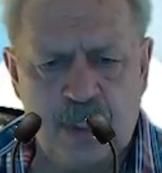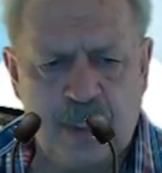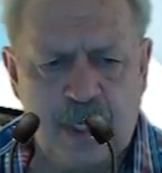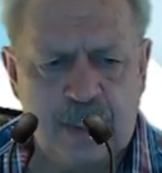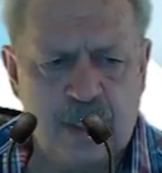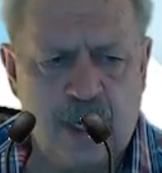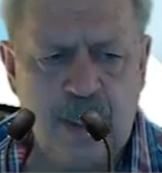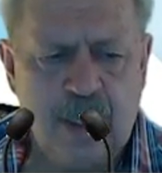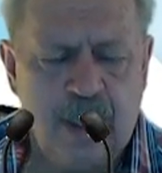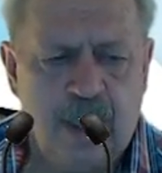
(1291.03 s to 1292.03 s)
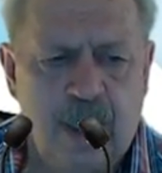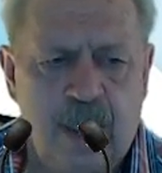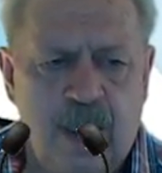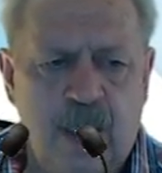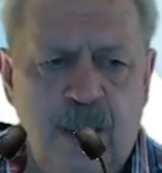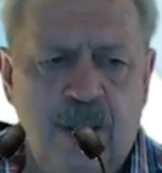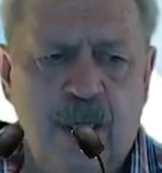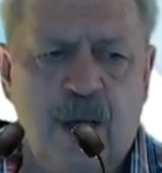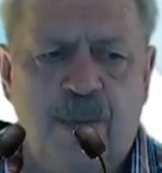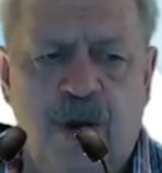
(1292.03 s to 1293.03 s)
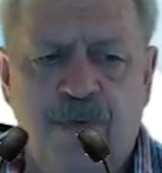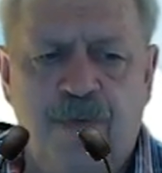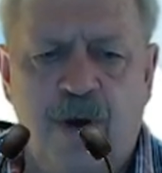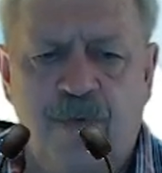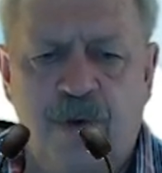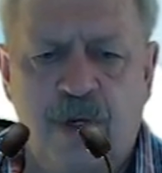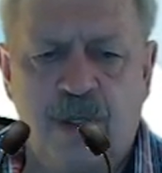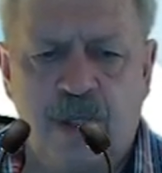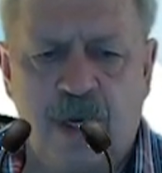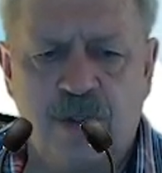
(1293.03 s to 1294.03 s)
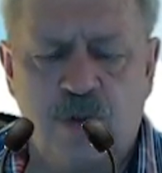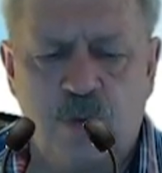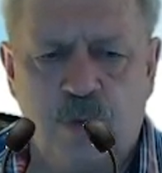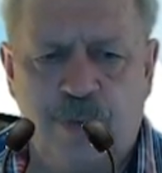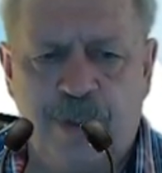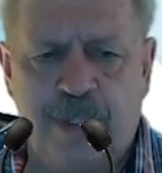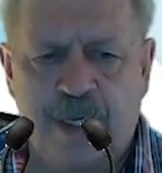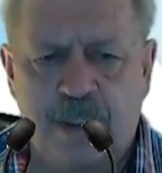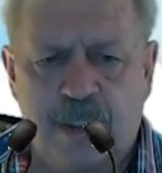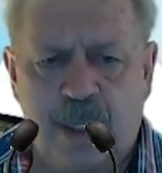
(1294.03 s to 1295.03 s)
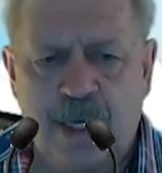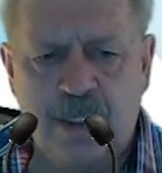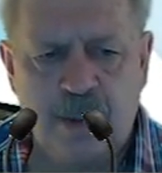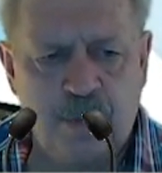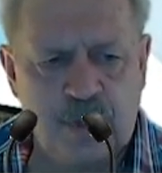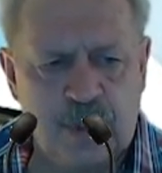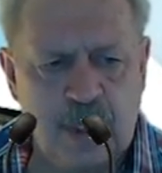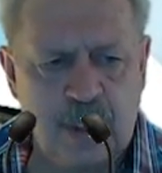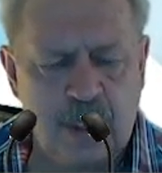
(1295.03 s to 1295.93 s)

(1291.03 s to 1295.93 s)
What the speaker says: tax rate, and anything above 500,000 would be taxed at 18%,